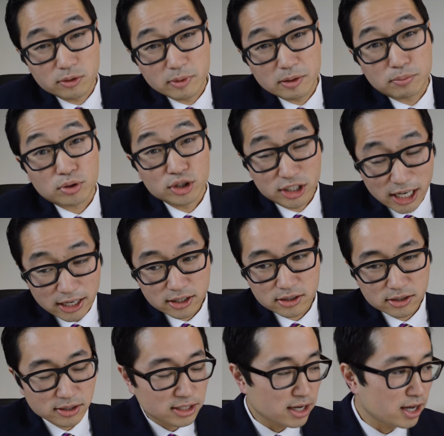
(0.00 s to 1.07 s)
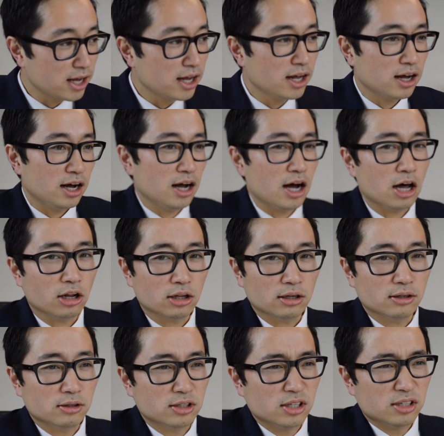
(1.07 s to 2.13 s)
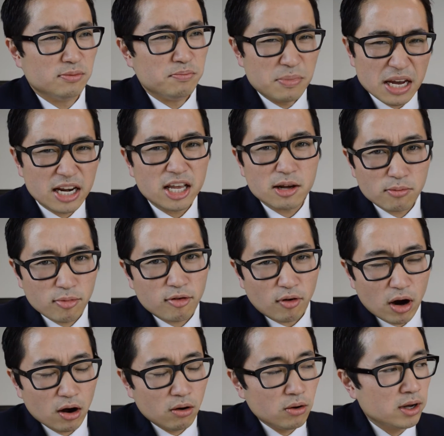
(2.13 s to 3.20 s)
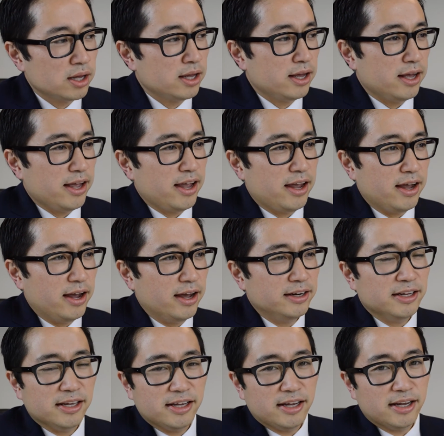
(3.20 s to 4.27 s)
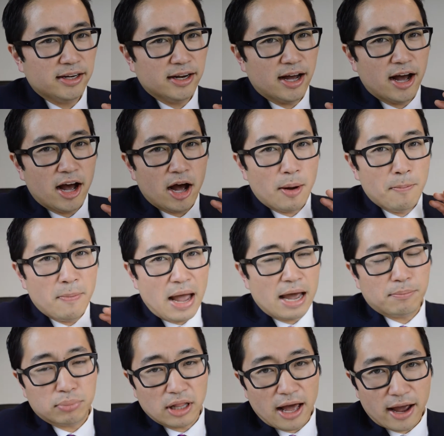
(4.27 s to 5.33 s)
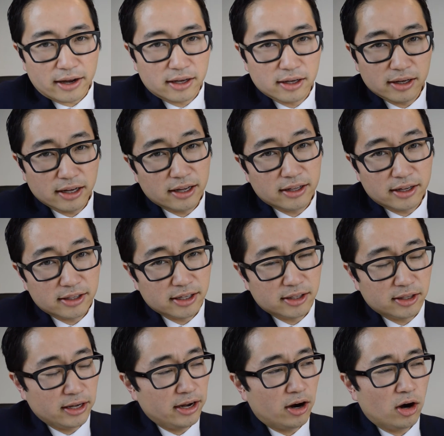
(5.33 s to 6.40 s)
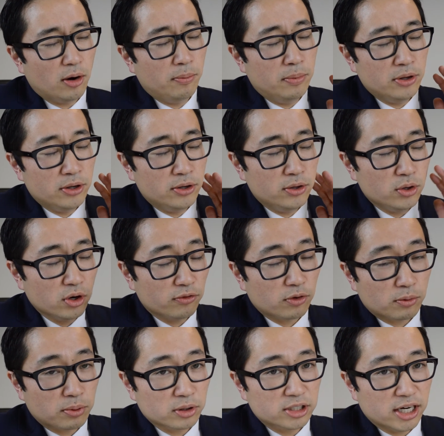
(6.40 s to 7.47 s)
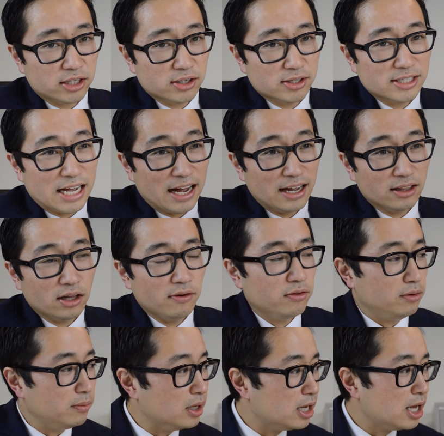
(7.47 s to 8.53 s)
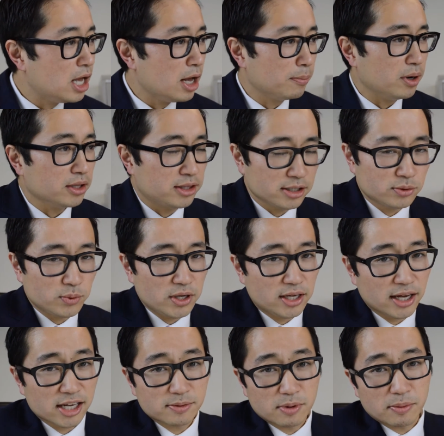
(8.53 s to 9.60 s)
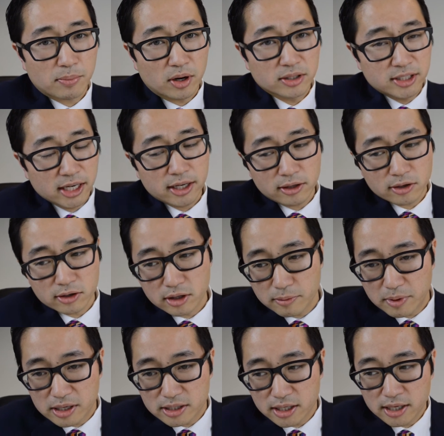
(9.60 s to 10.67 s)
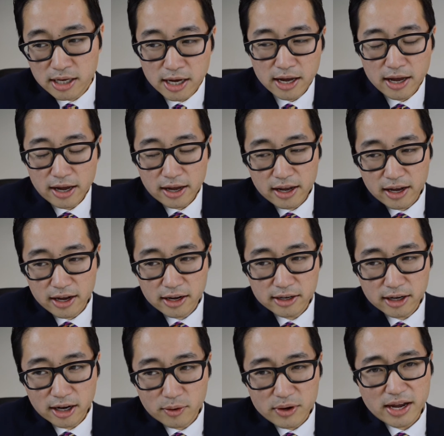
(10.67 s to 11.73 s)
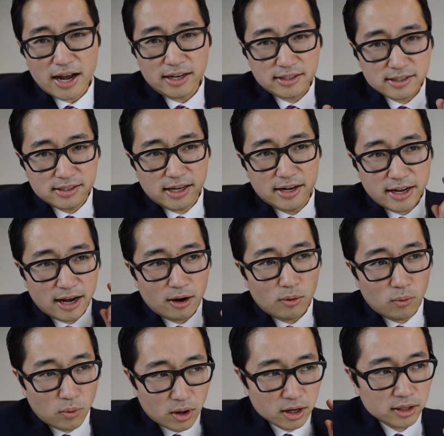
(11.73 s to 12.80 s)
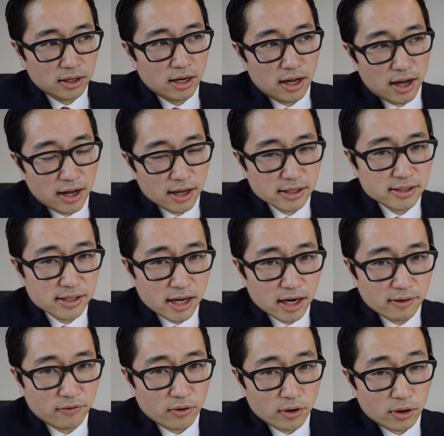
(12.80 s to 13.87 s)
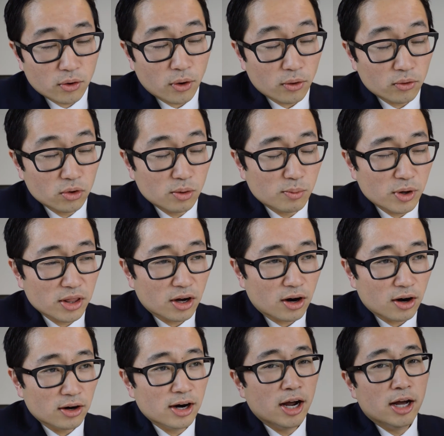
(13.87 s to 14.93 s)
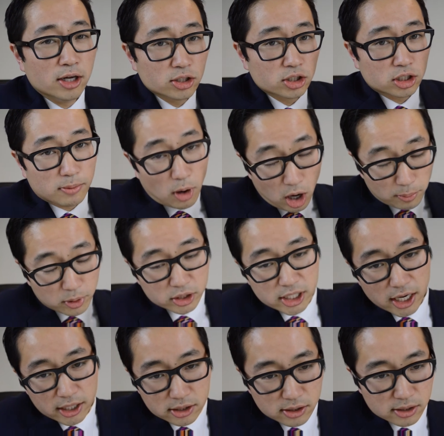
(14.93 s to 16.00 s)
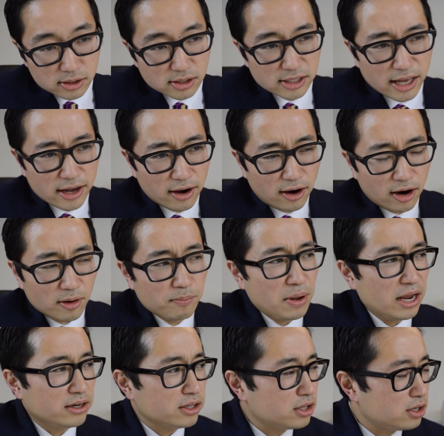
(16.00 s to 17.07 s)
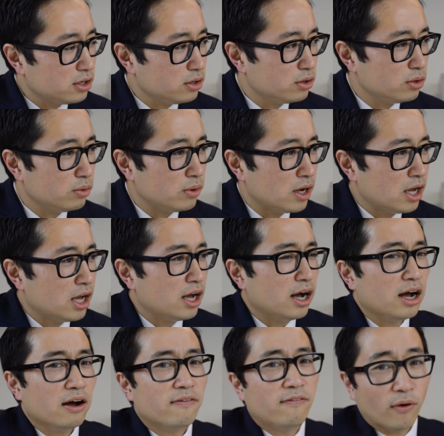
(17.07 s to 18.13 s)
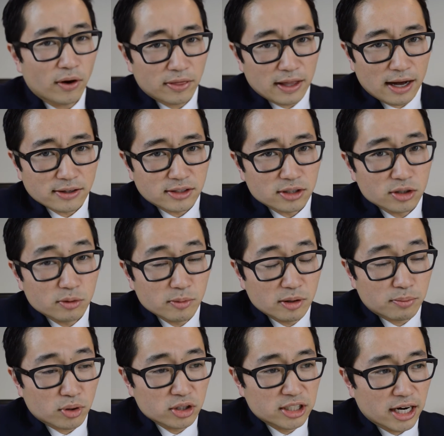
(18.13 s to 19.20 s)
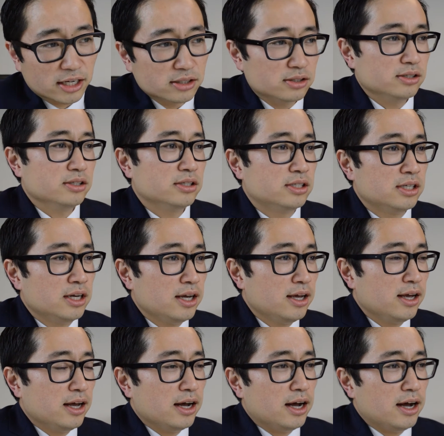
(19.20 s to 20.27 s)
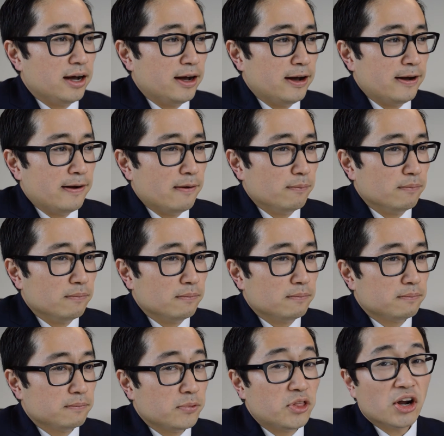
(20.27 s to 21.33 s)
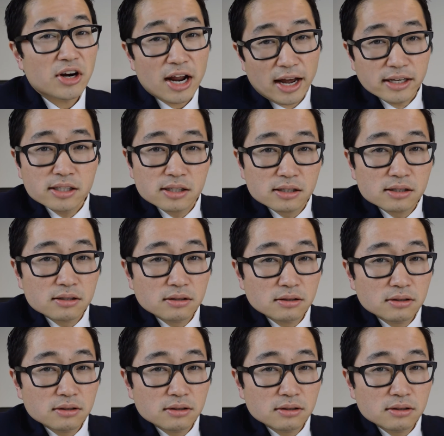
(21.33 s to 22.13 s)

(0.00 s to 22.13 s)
lumen projectors, uh, medium throw, and in uh, matte black. And I think they are beautiful projectors. I love them. But this week has been particularly busy, and uh, we had to send out one uh, setup for a courtroom with our small projectors. They are BenQ uh, 4000 lumen projectors. Um, they're nice